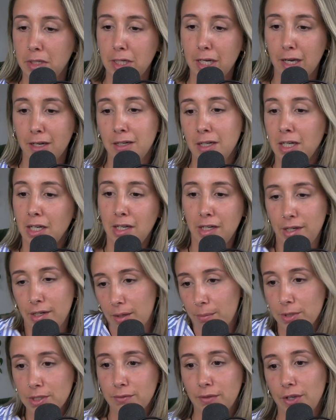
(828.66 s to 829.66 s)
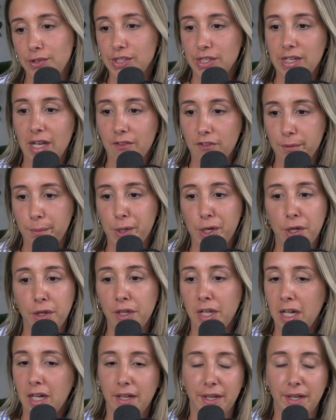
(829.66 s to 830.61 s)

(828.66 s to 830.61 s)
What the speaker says: yeah, it almost felt inevitable.